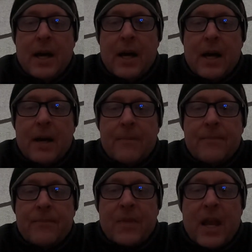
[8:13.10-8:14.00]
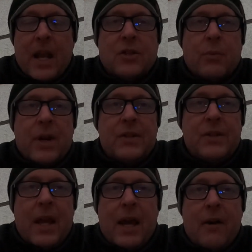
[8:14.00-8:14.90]
And I just want to
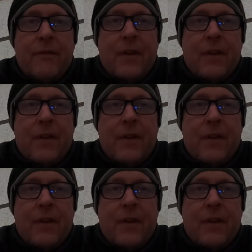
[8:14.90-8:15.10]
say how